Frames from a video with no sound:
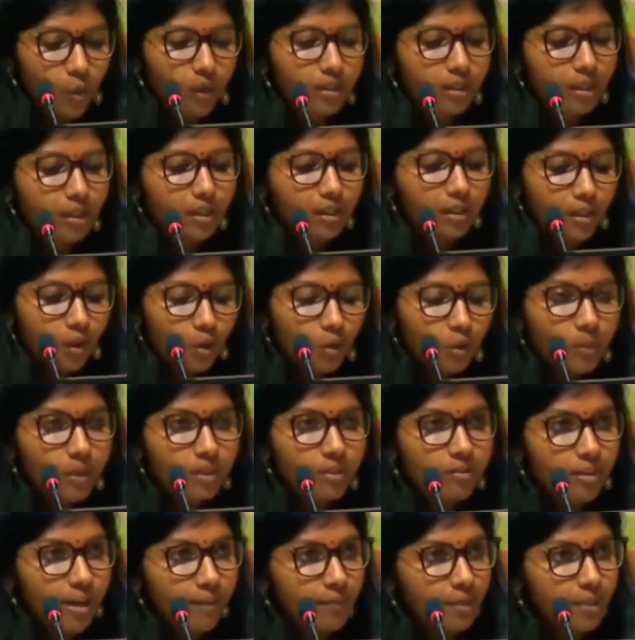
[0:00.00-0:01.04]
with a
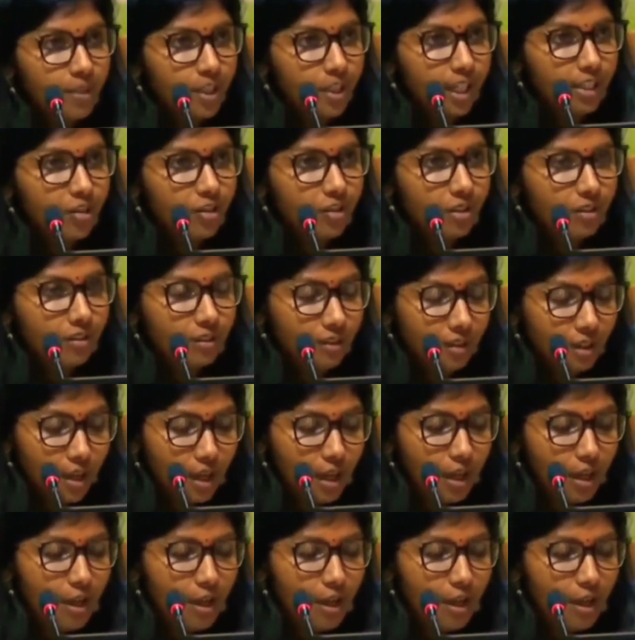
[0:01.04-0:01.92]
global reputation